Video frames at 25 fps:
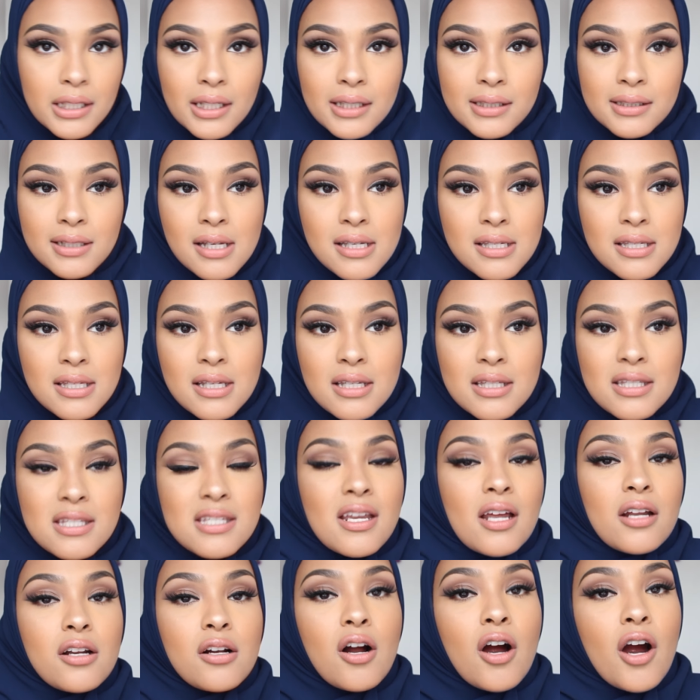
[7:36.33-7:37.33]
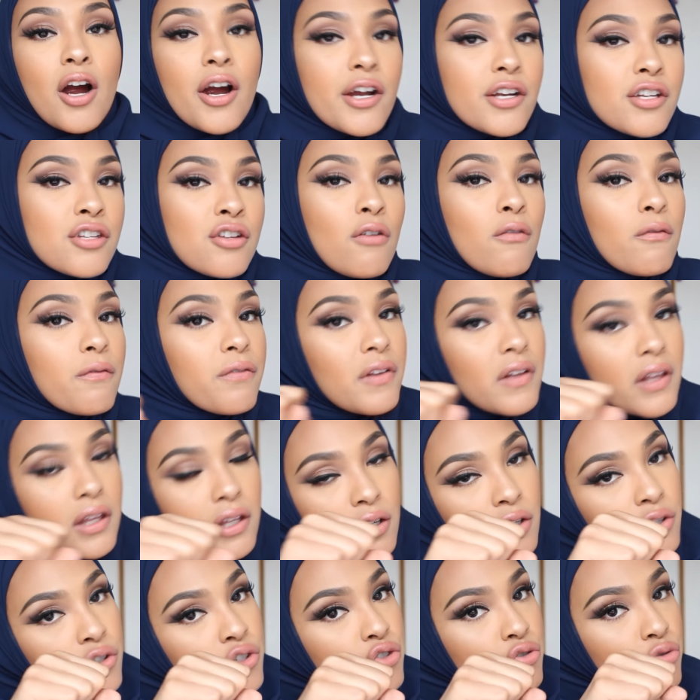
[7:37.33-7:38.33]
It's not hard. You don't feel like
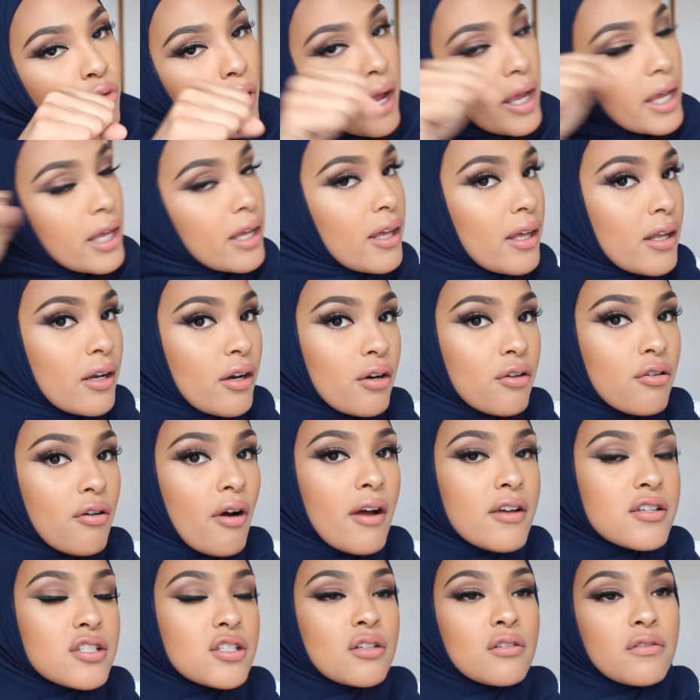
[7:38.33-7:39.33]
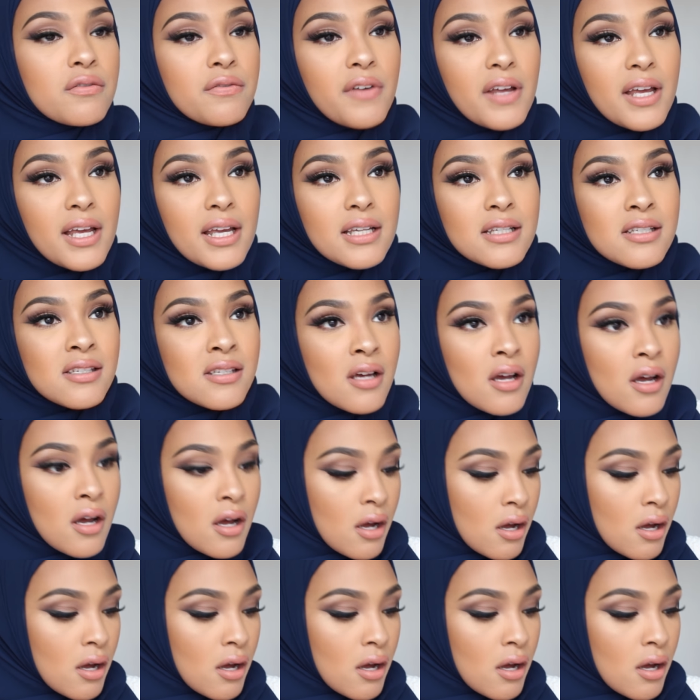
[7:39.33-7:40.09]
you're dragging it across your face.